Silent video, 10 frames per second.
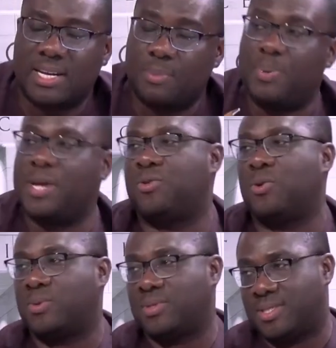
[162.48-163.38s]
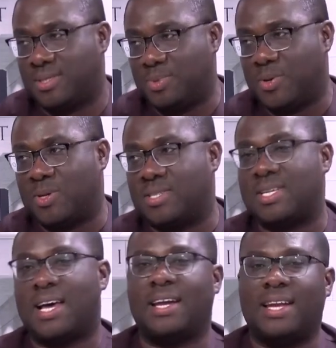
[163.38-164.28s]
the patrons,
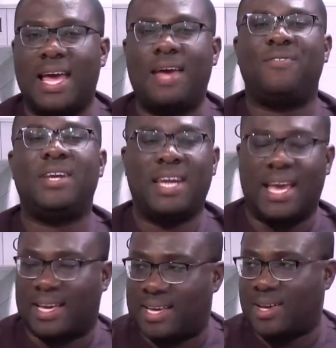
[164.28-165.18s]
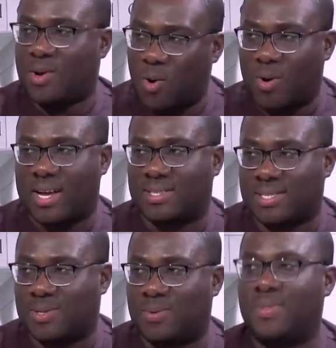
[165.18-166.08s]
because at every NEC or
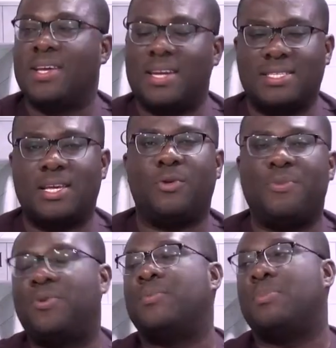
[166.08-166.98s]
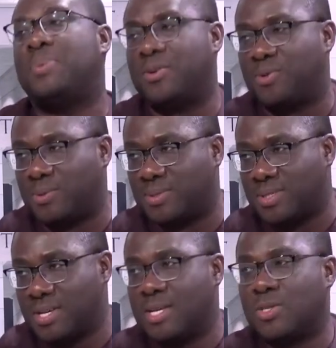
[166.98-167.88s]
council, there's a rep from the patrons.
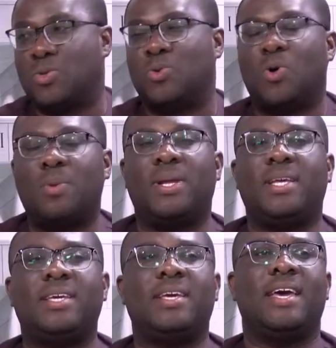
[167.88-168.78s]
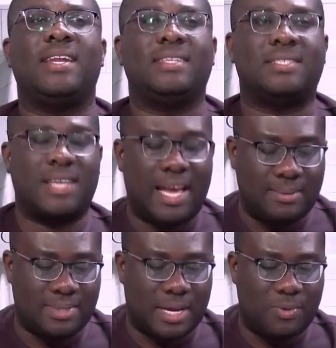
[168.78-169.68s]
So normally, and in
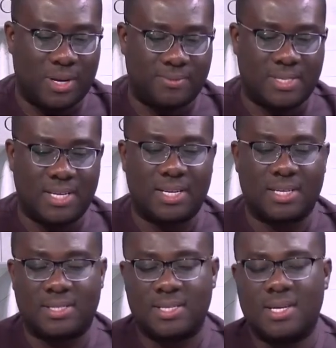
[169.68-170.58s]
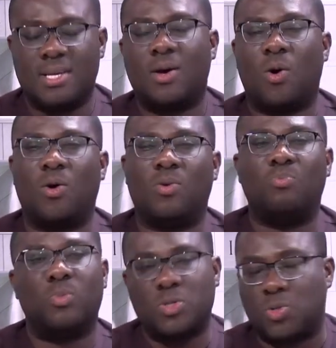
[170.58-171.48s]
times that we have seen this,
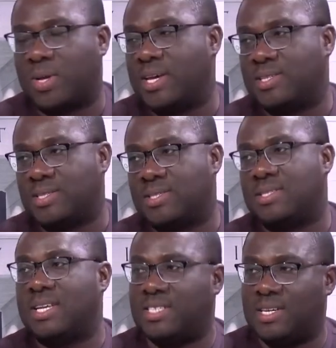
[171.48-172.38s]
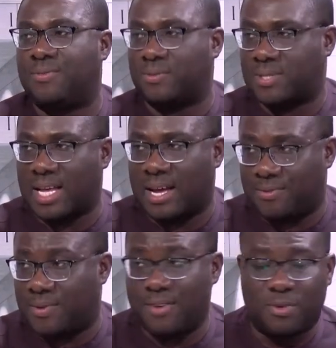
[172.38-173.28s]
on most occasions, the chief of
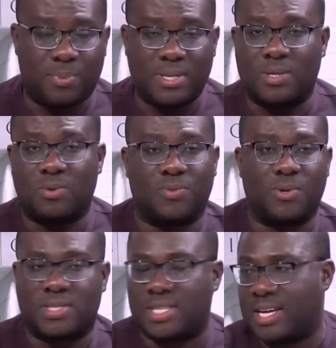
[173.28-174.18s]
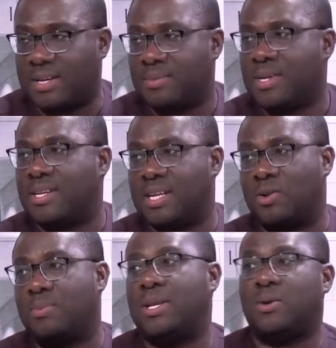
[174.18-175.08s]
staff, right from President Kufuor's time, they
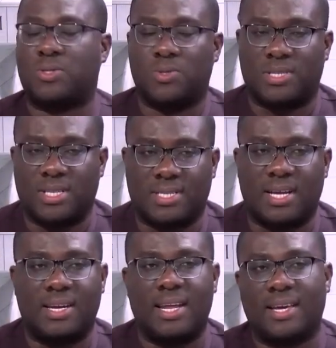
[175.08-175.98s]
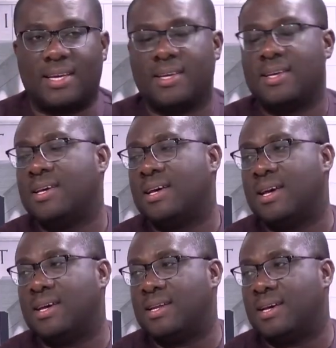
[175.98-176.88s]
normally also sit at NEC
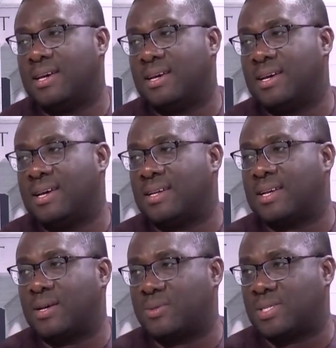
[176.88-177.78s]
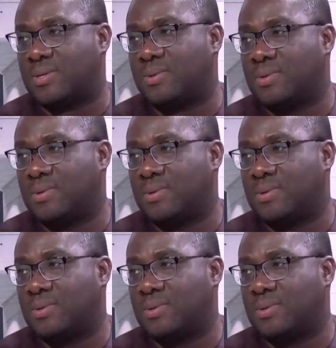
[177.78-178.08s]
and council.